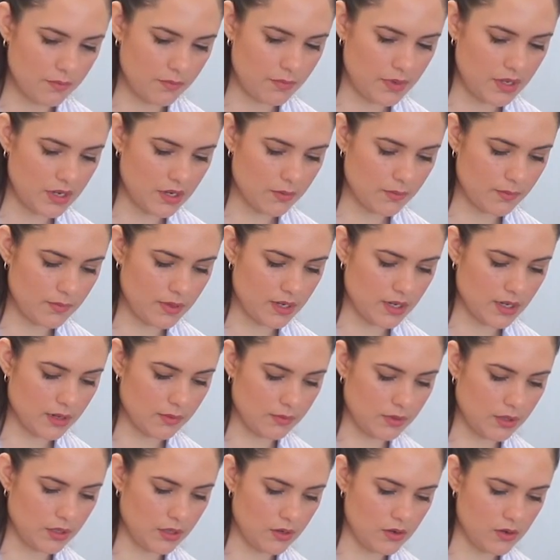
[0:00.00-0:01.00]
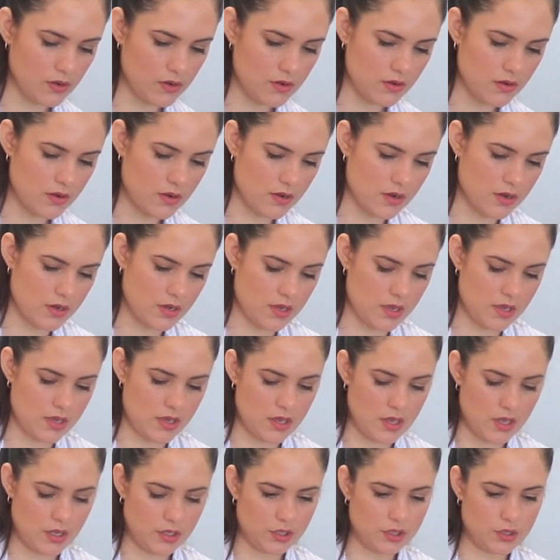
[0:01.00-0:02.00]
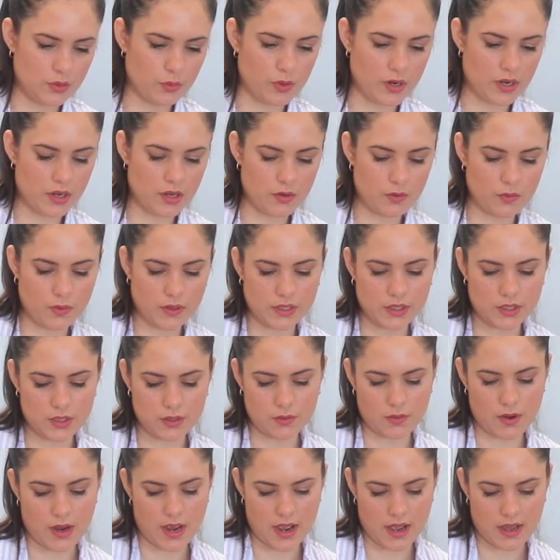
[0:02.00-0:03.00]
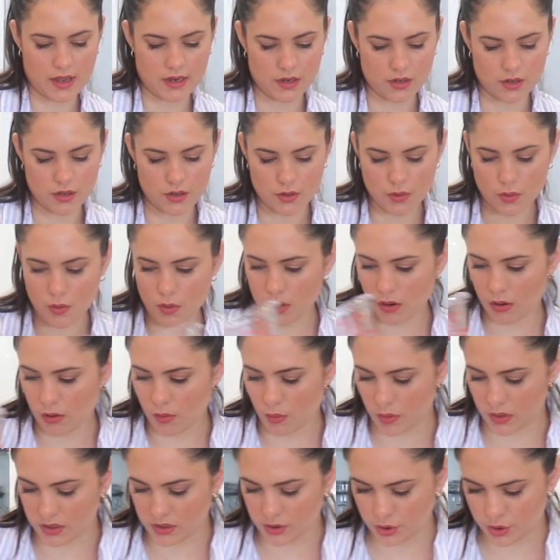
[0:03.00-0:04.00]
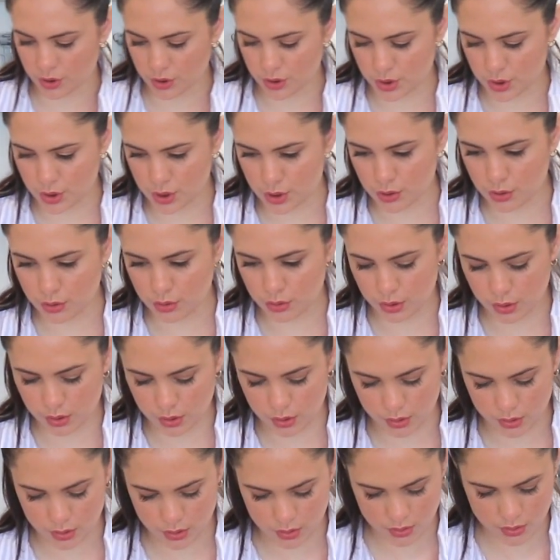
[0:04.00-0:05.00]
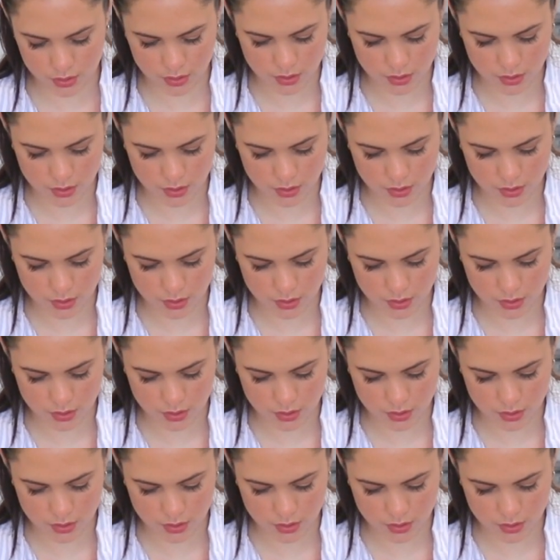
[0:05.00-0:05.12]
low, to where you want to add your orange juice,